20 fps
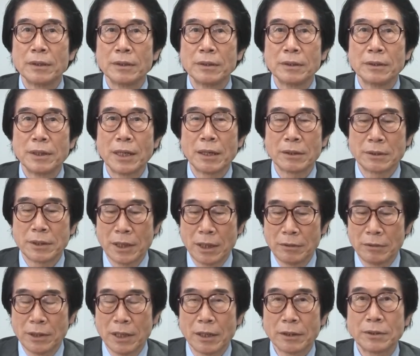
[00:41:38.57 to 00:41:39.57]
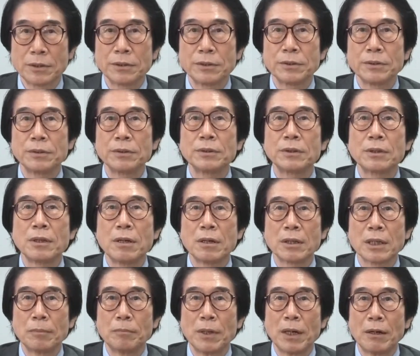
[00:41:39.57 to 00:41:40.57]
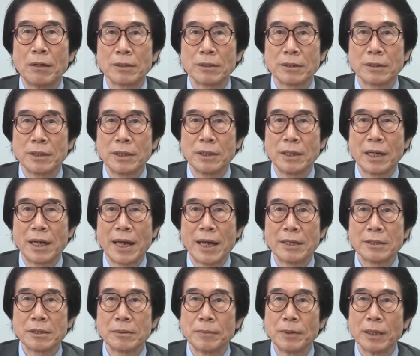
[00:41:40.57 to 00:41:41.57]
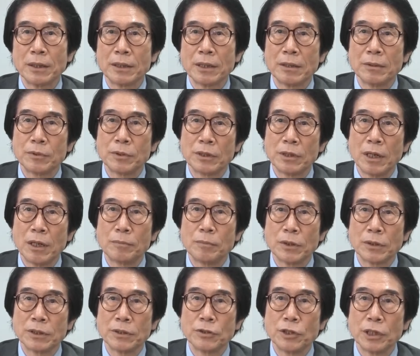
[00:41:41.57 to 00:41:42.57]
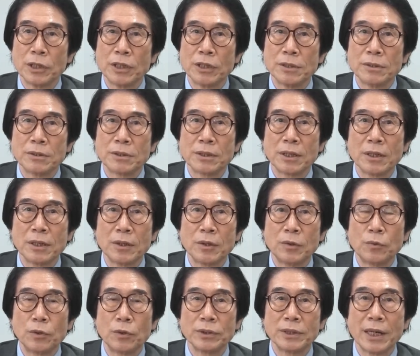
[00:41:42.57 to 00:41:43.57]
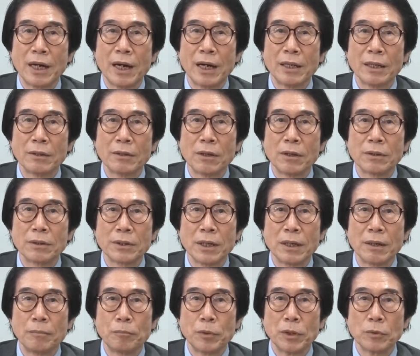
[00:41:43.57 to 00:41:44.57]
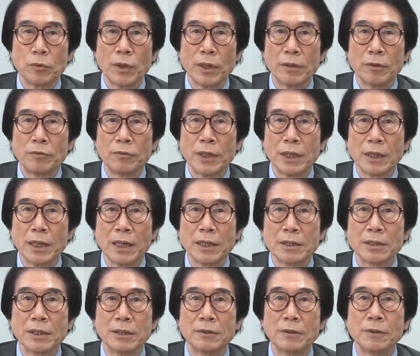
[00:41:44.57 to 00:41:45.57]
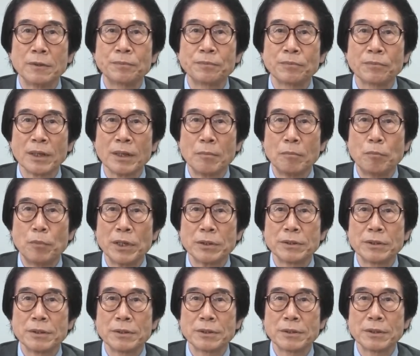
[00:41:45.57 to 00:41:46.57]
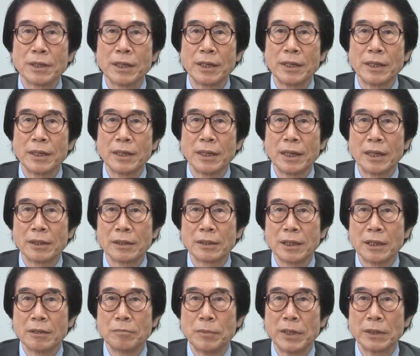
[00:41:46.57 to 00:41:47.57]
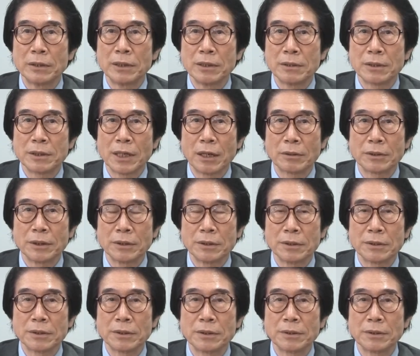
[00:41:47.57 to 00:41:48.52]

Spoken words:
Next, I would like to talk about the enhancement of the opportunities for dialogue between financial, business, and governmental sectors.